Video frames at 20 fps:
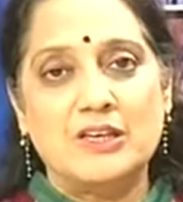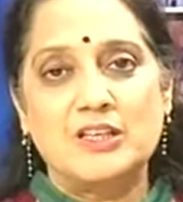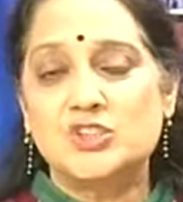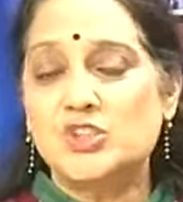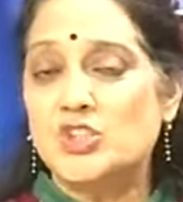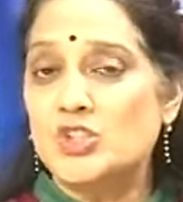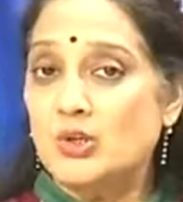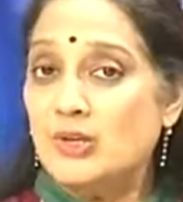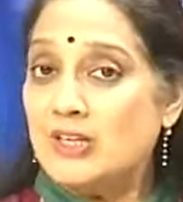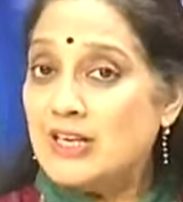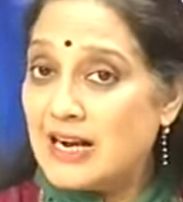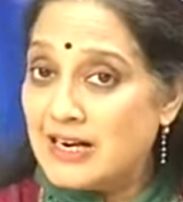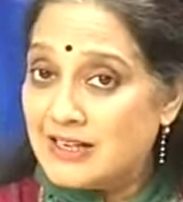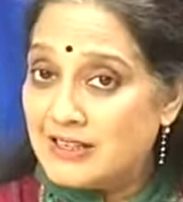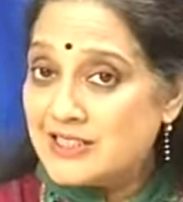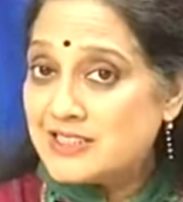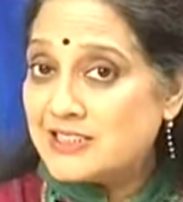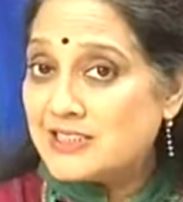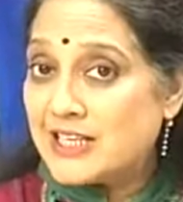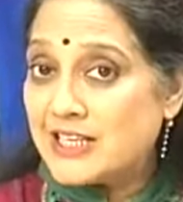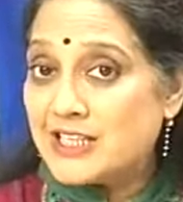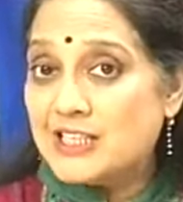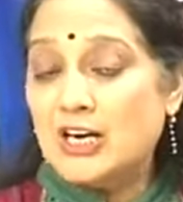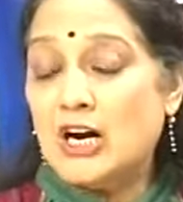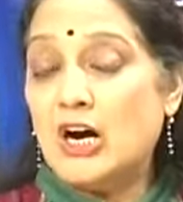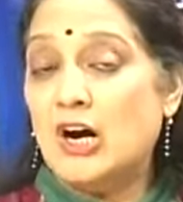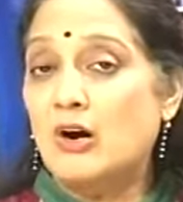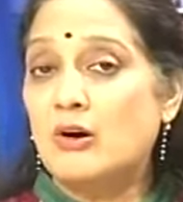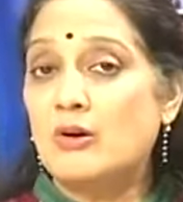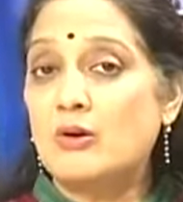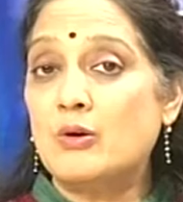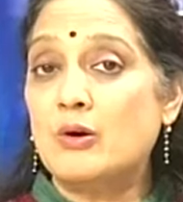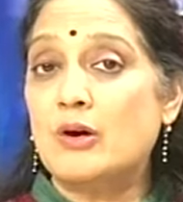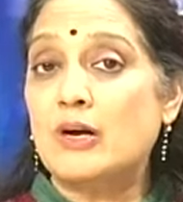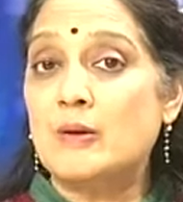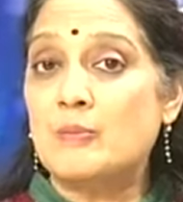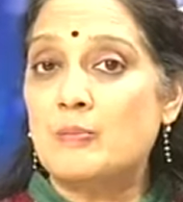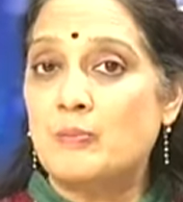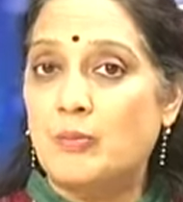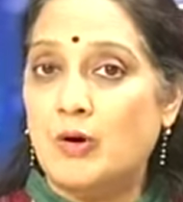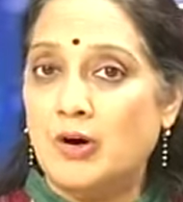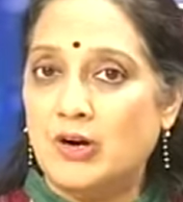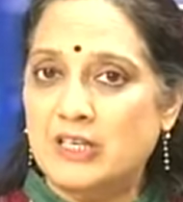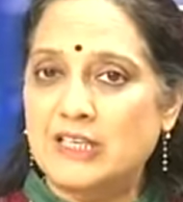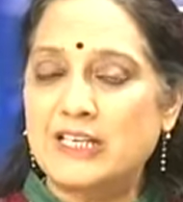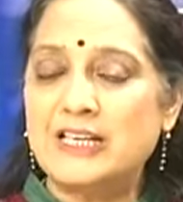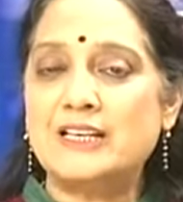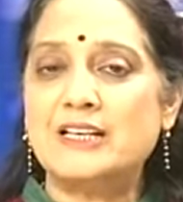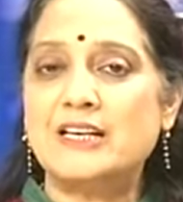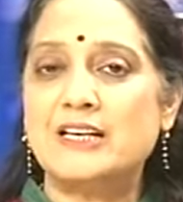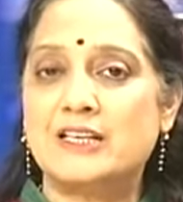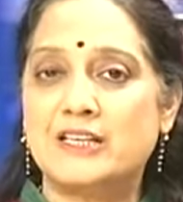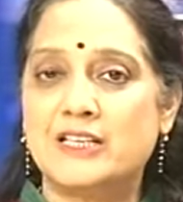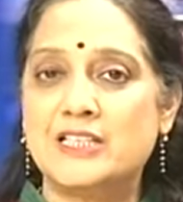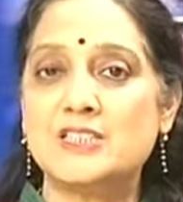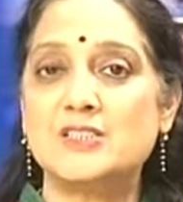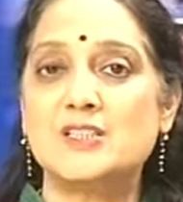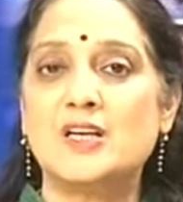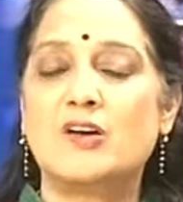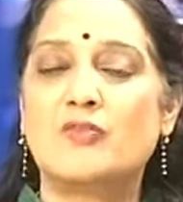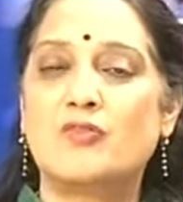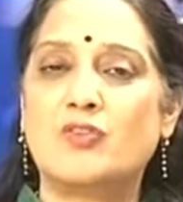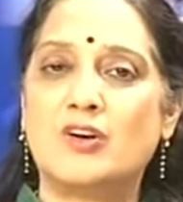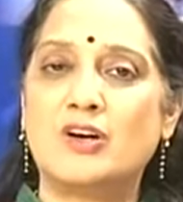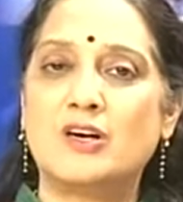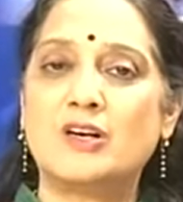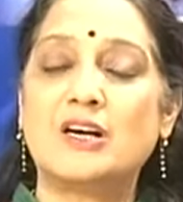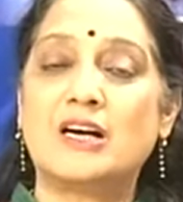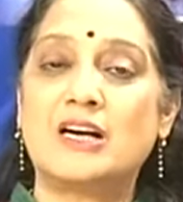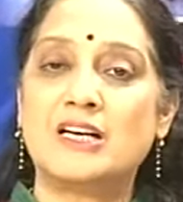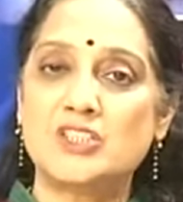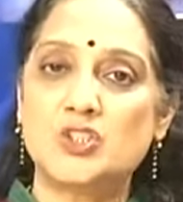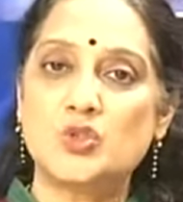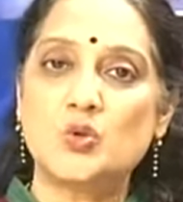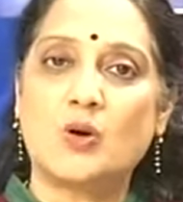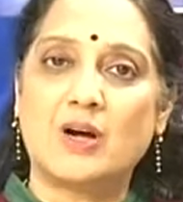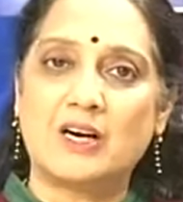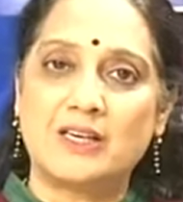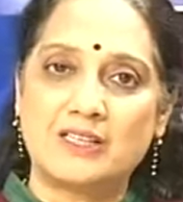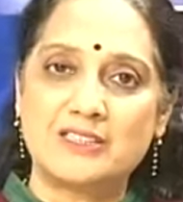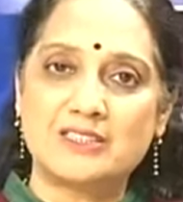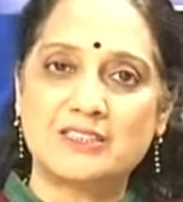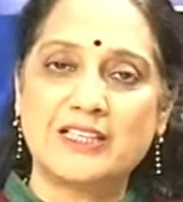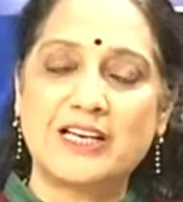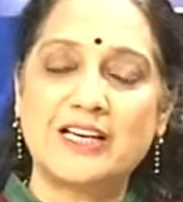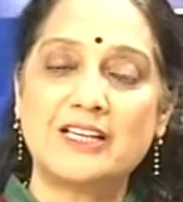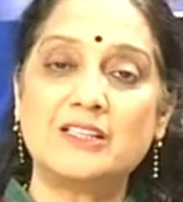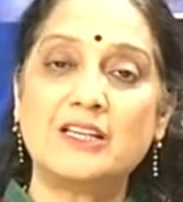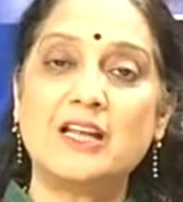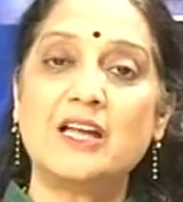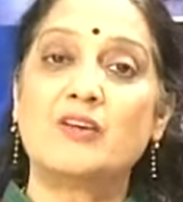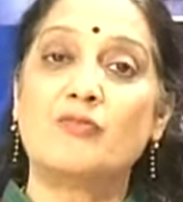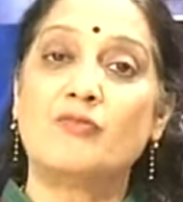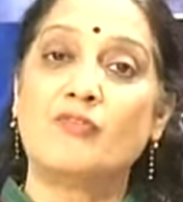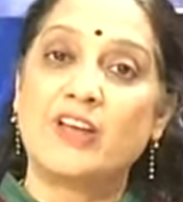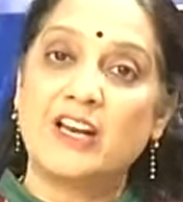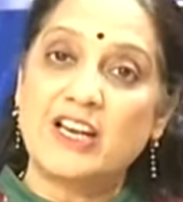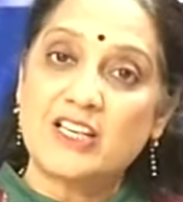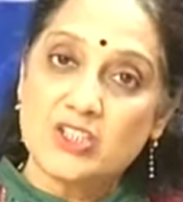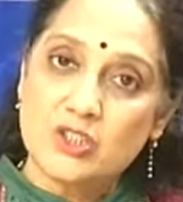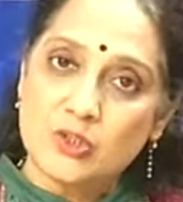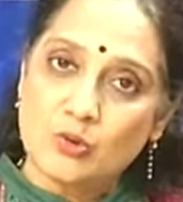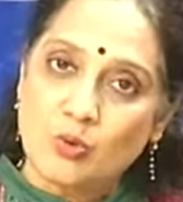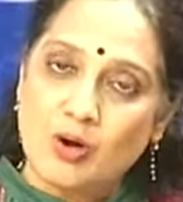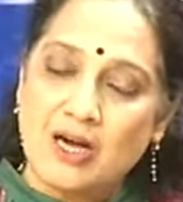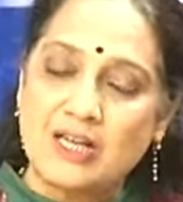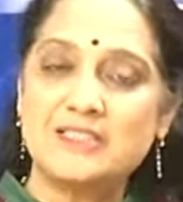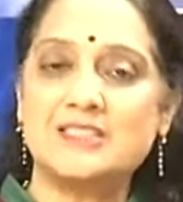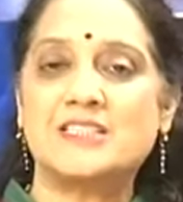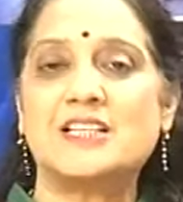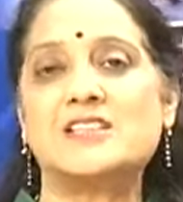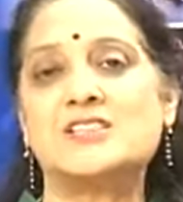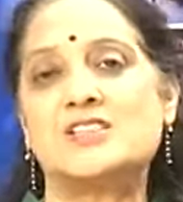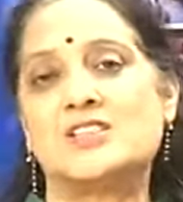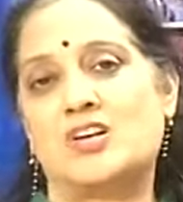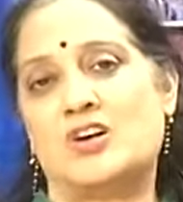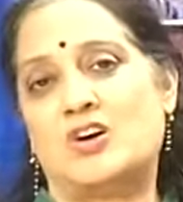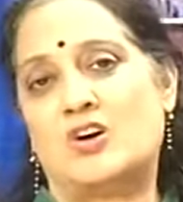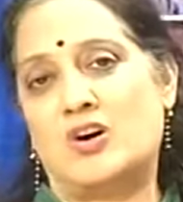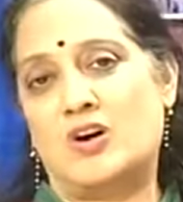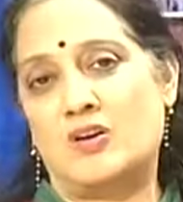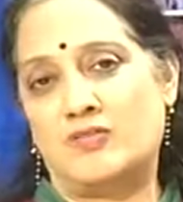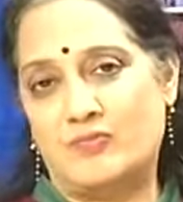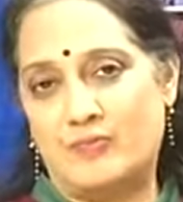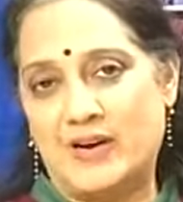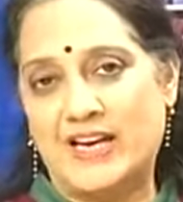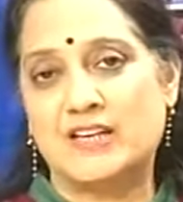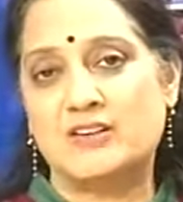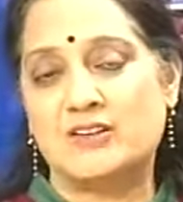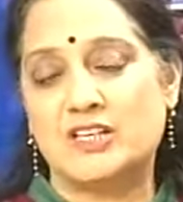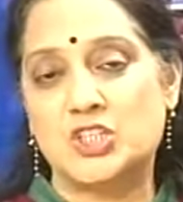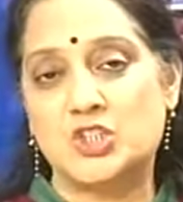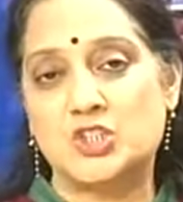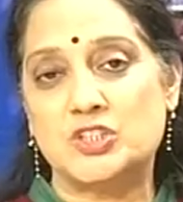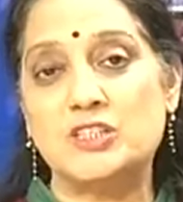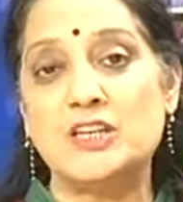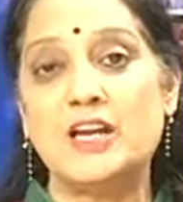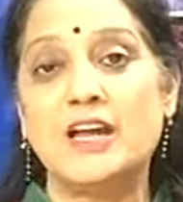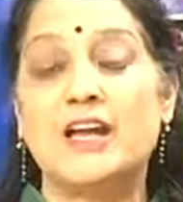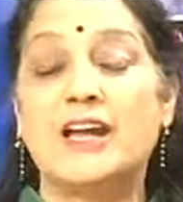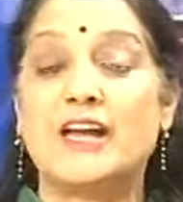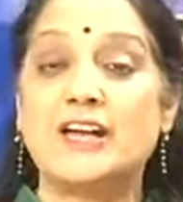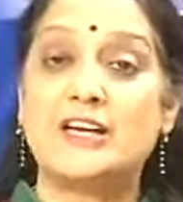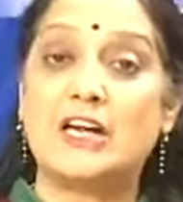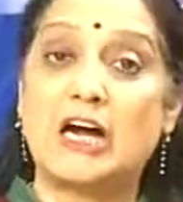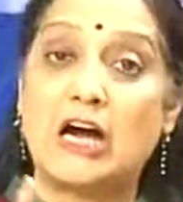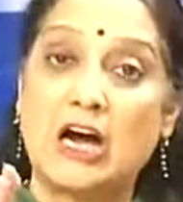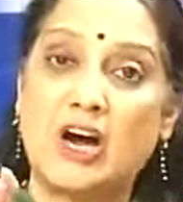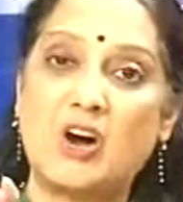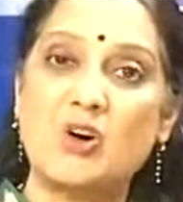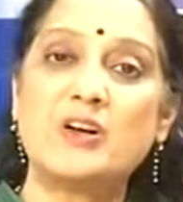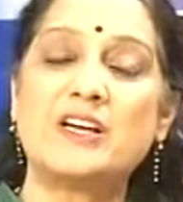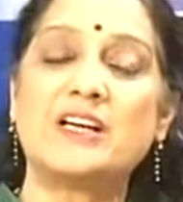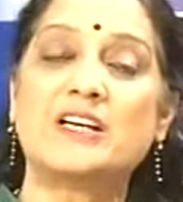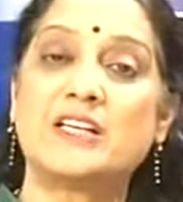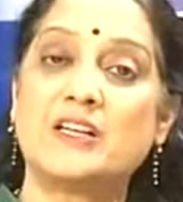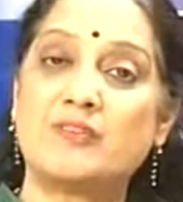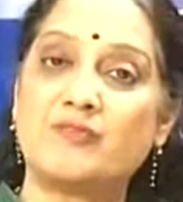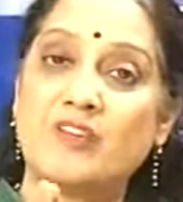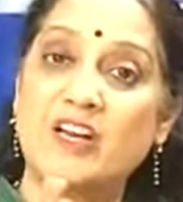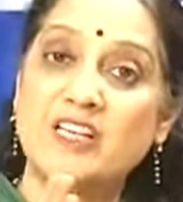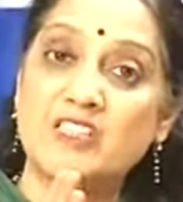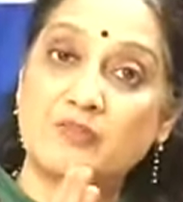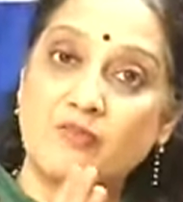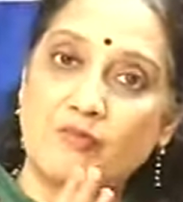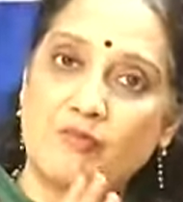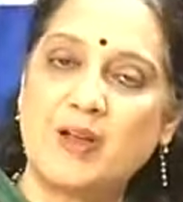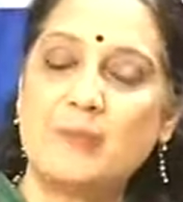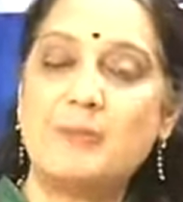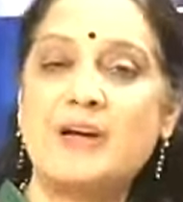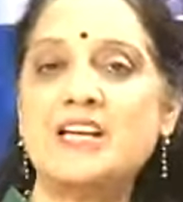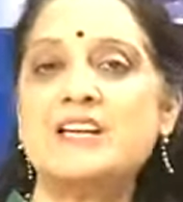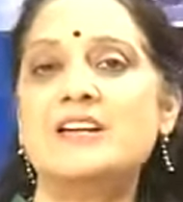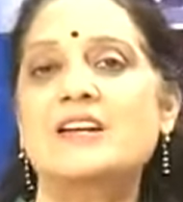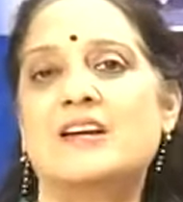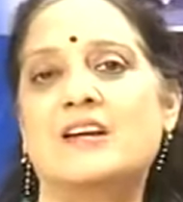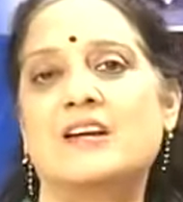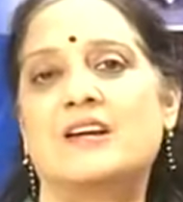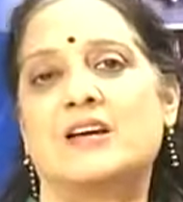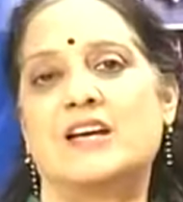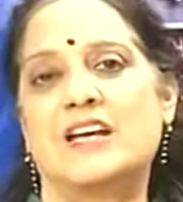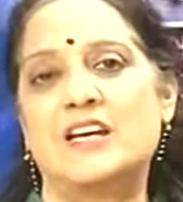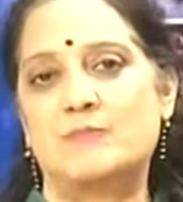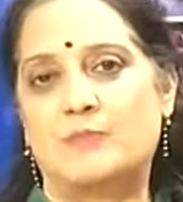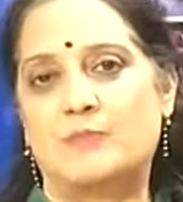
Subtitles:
So you can understand how important it is for us to understand various nuances of migration and how it affects women in